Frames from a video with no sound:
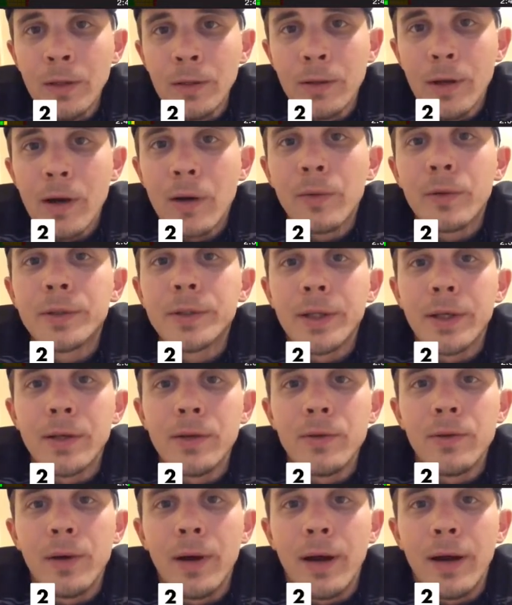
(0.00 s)
Now I will tell
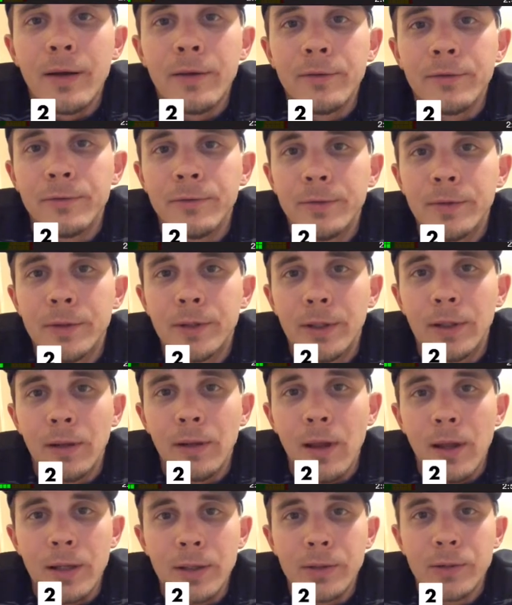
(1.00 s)
you, I've done a
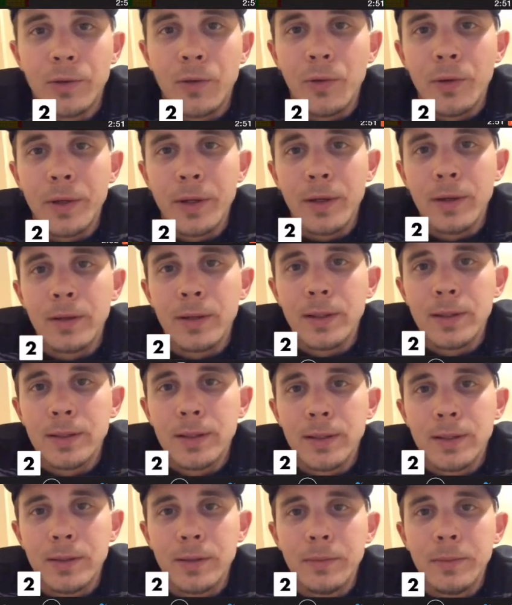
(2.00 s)
lot of scoring on this
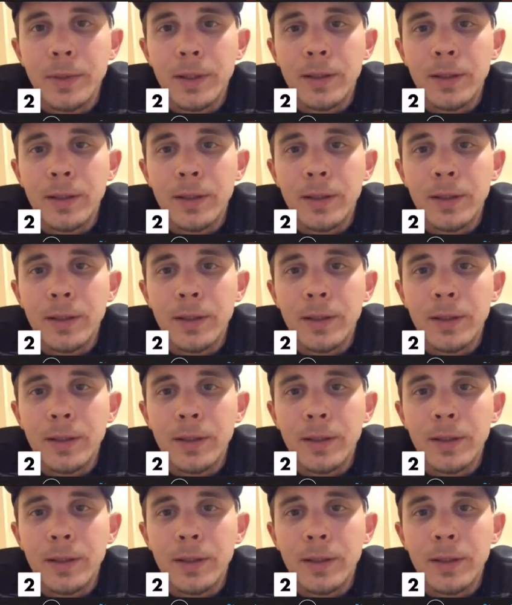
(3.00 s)
system,